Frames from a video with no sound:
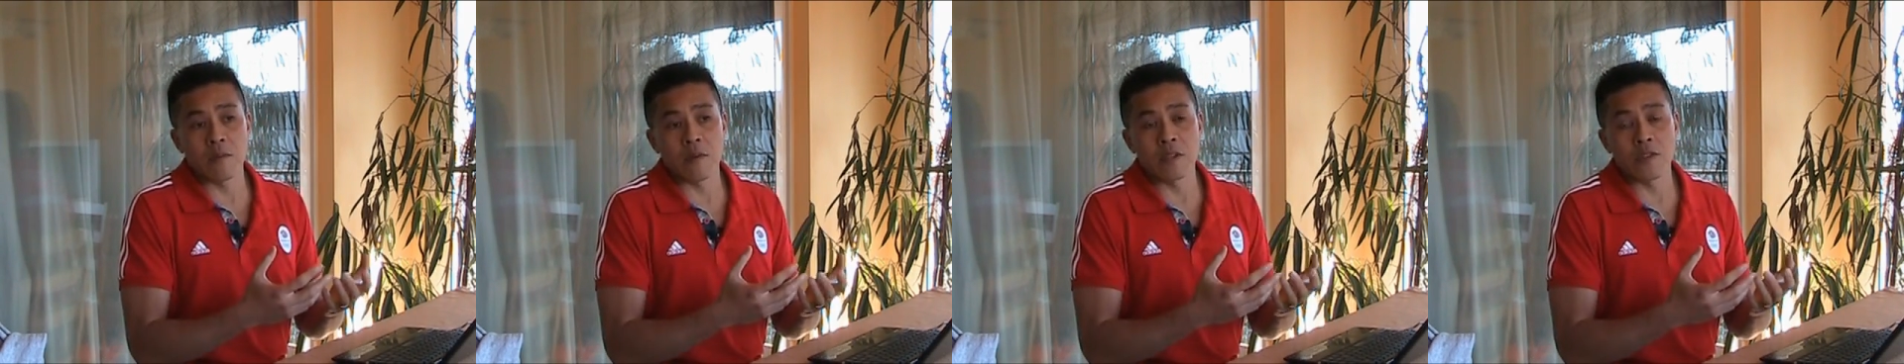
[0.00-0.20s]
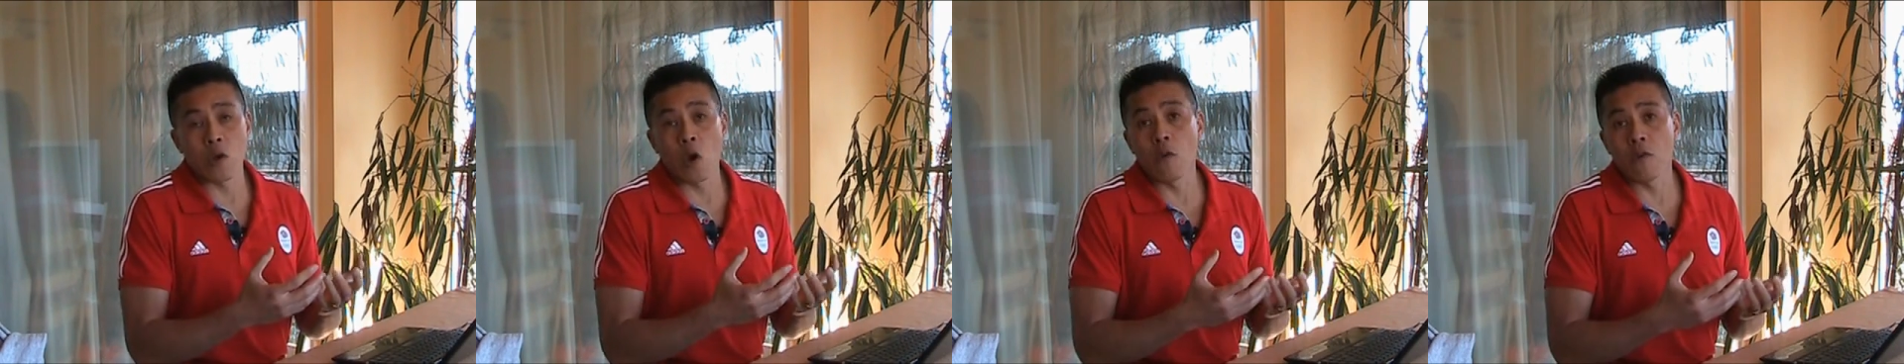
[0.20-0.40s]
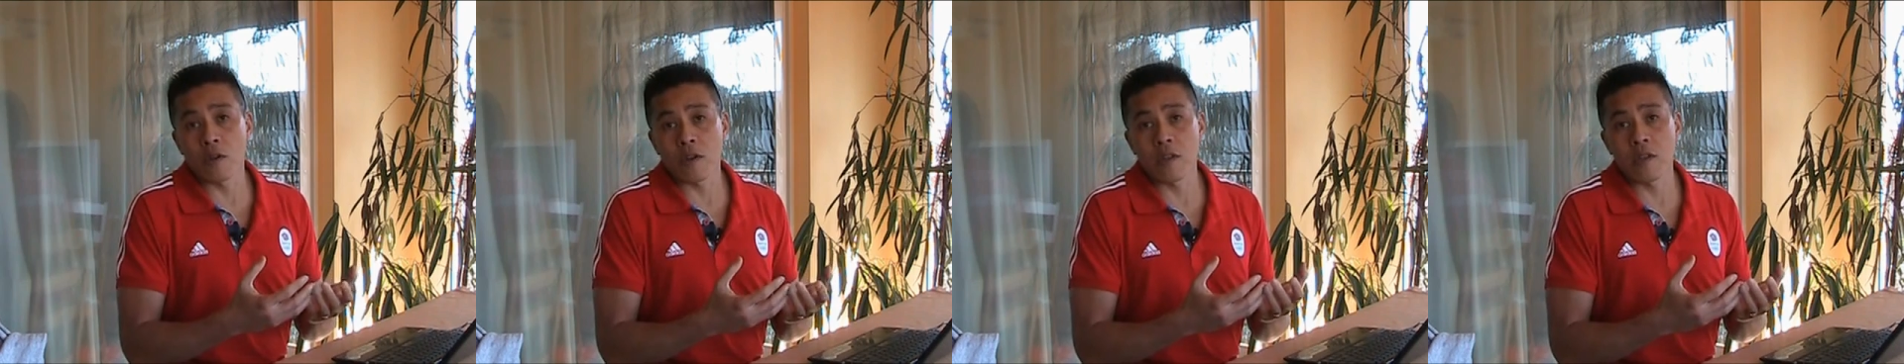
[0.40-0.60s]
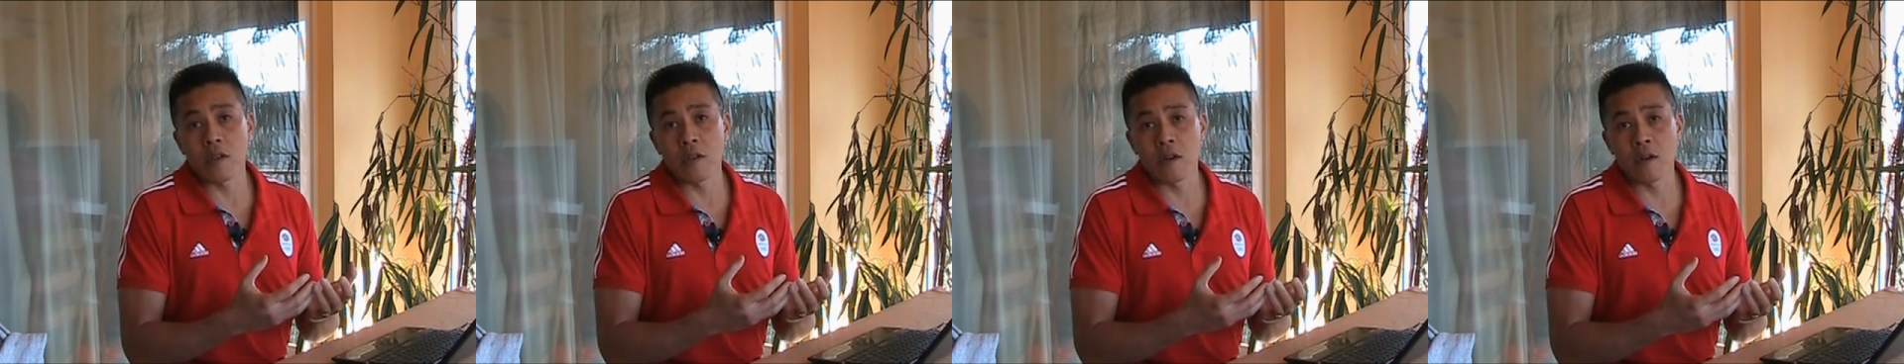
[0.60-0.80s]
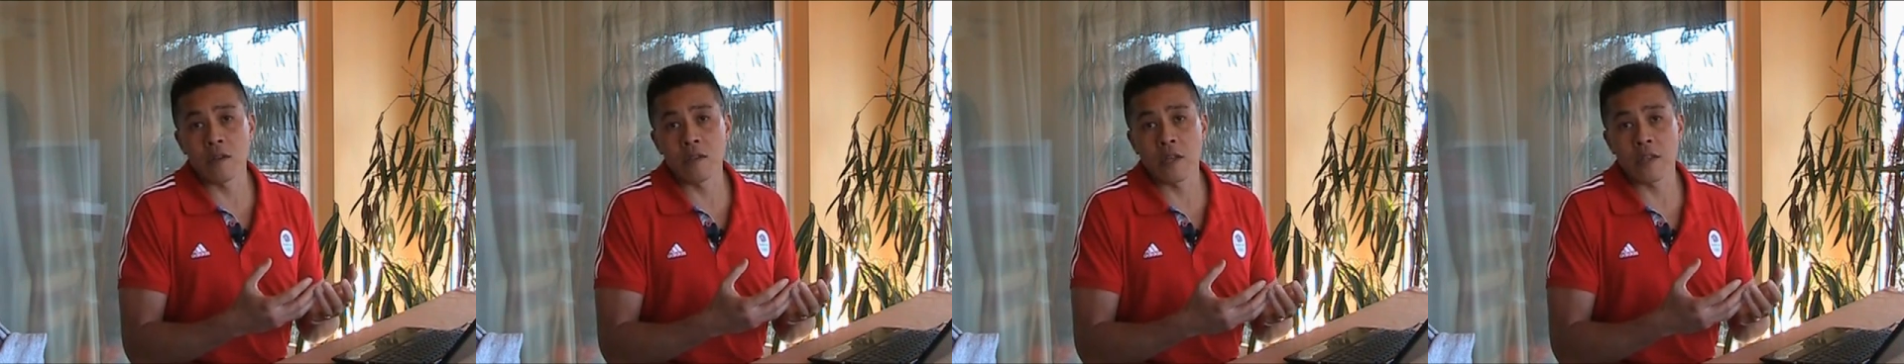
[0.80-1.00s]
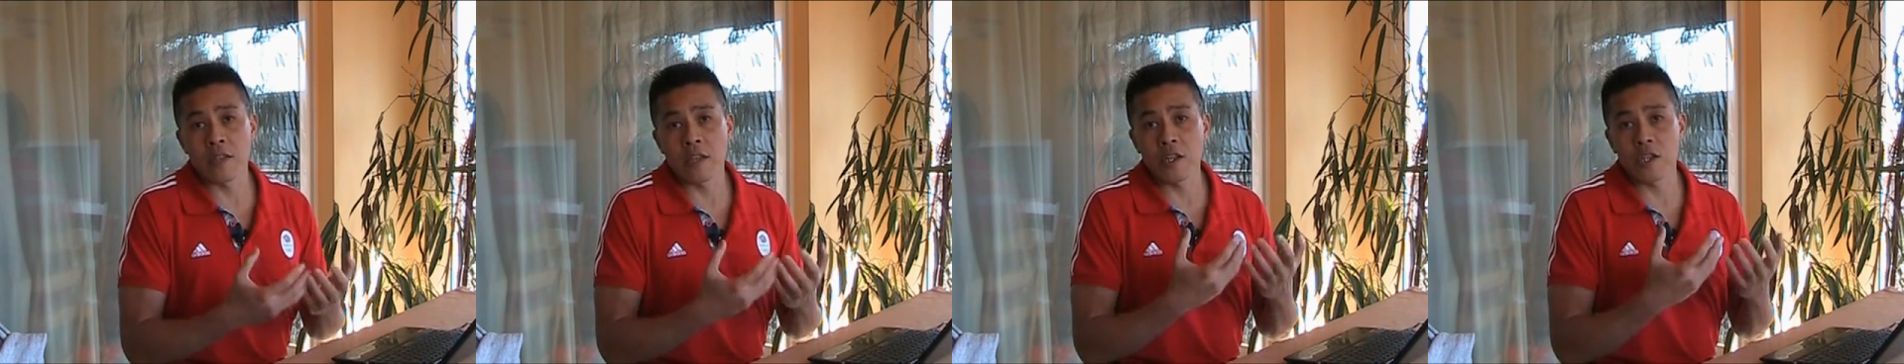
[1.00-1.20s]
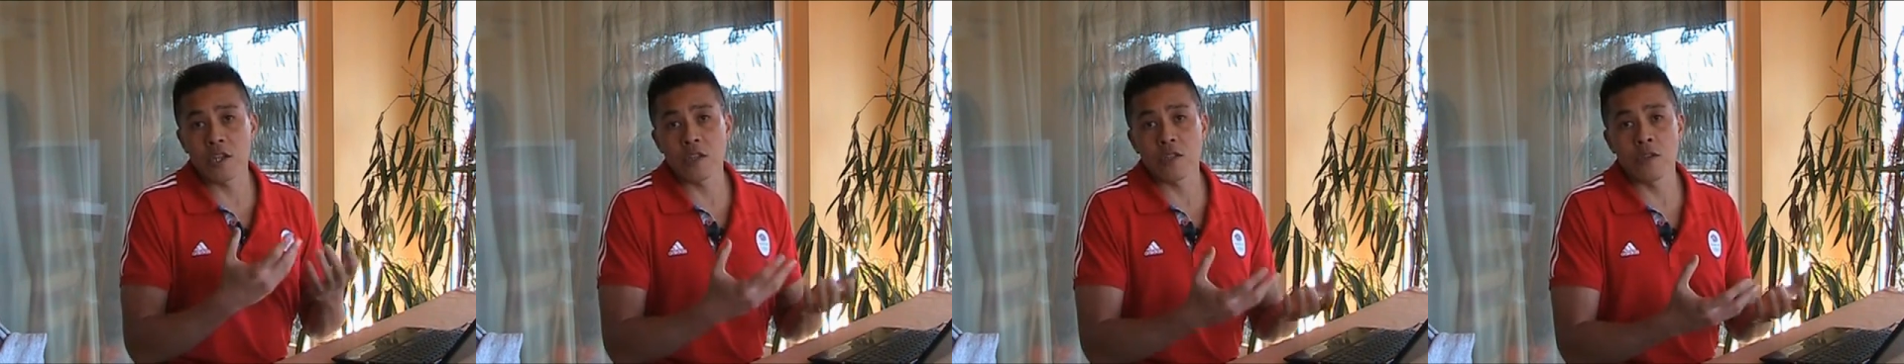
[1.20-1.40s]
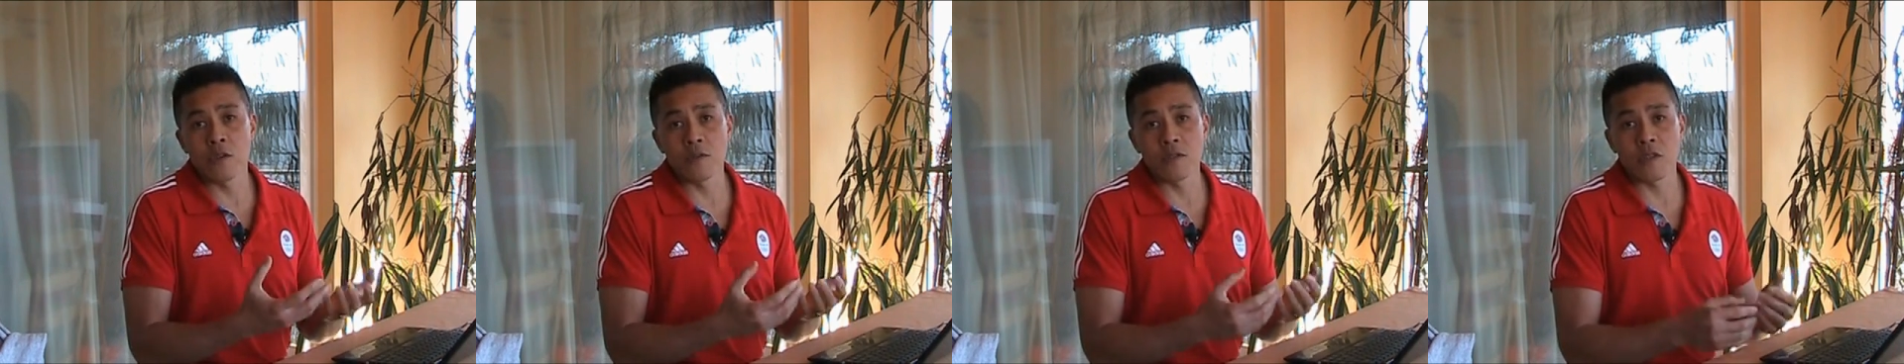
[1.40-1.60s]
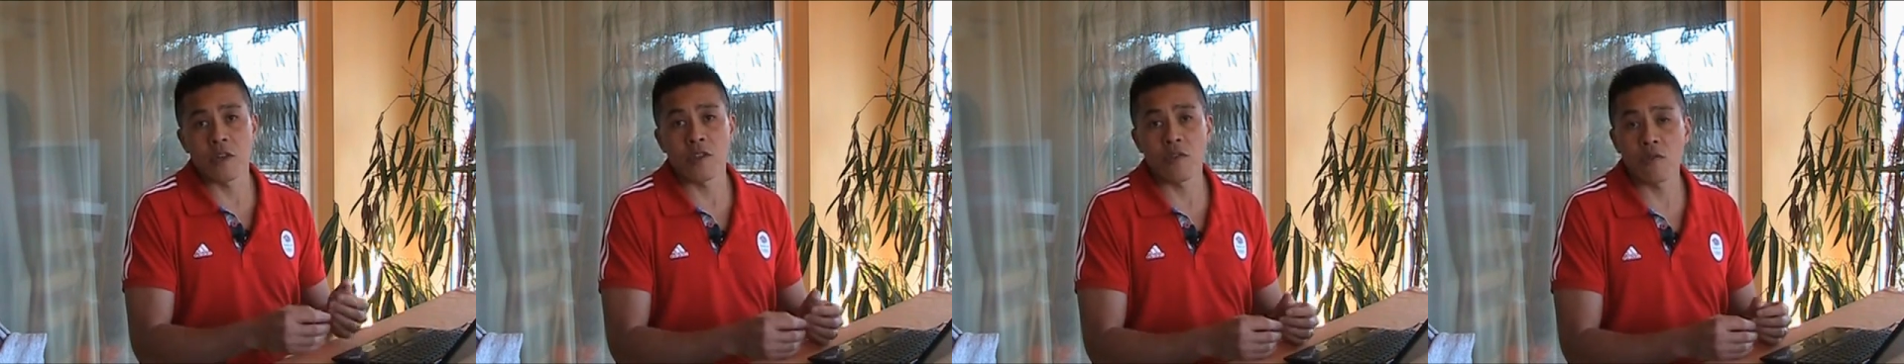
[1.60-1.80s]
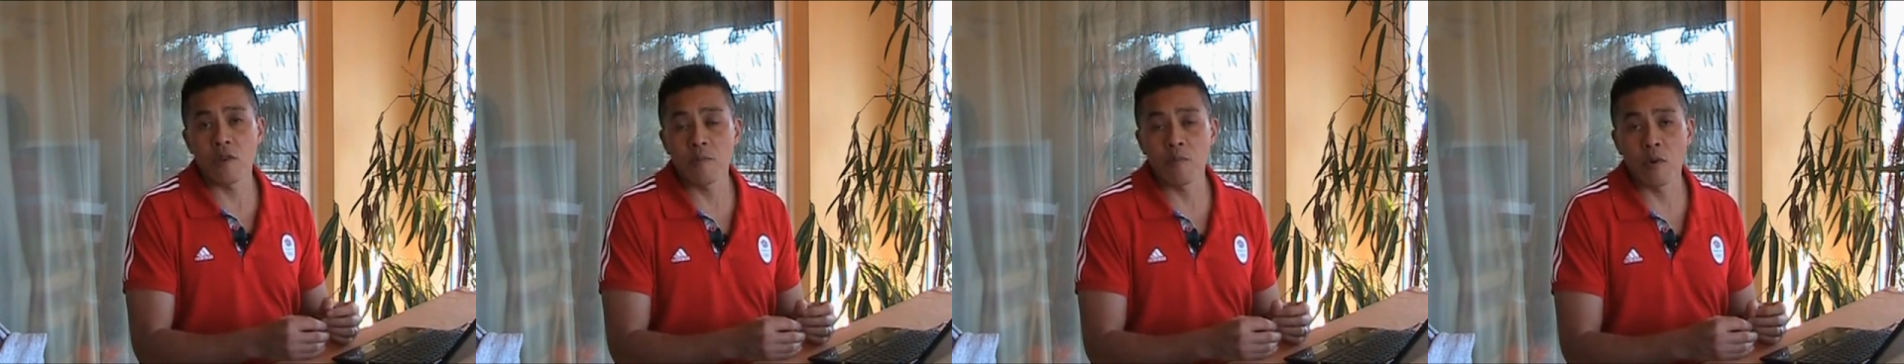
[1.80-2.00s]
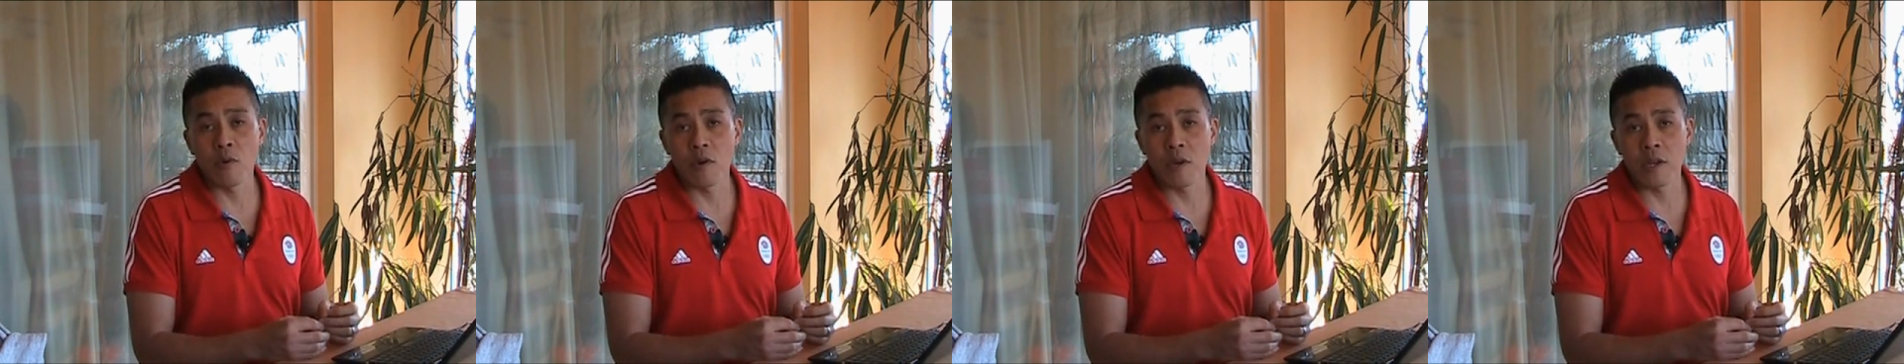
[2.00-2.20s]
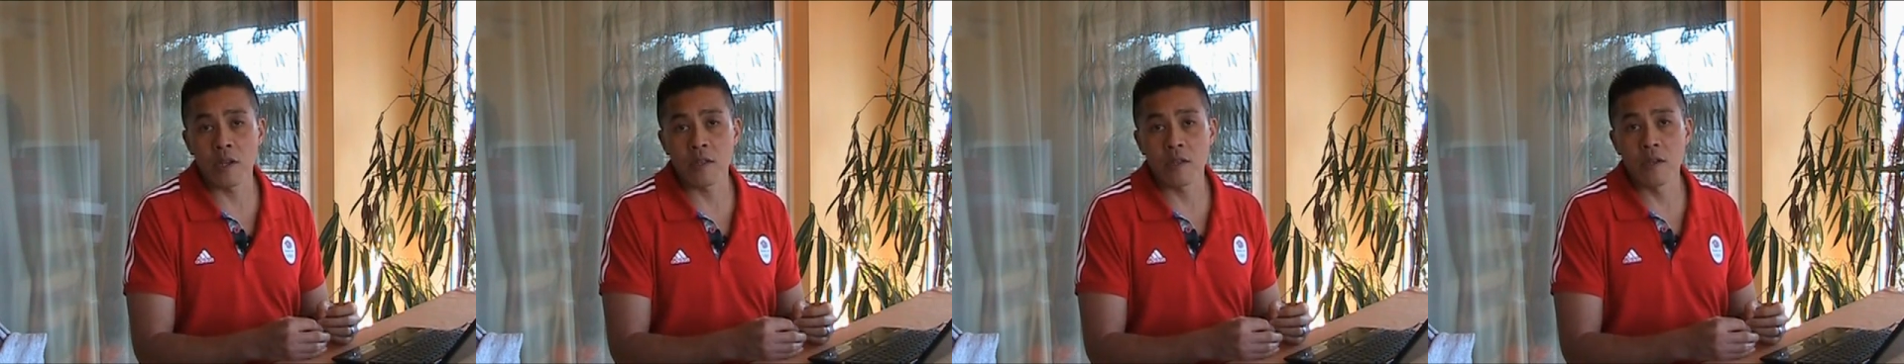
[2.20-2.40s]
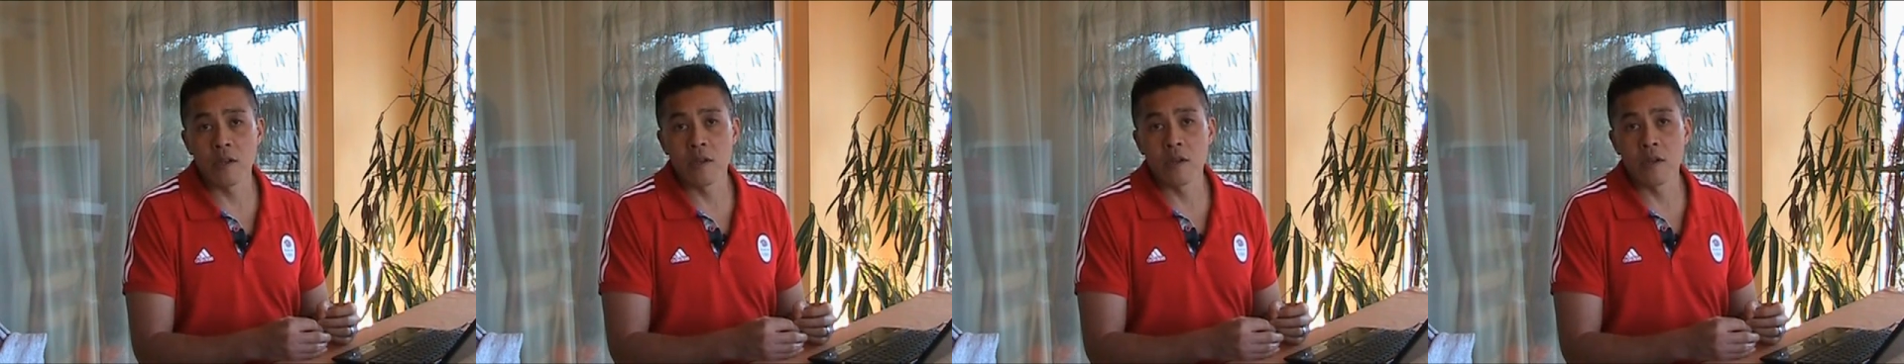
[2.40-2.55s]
it's overkill that they should use a 3-point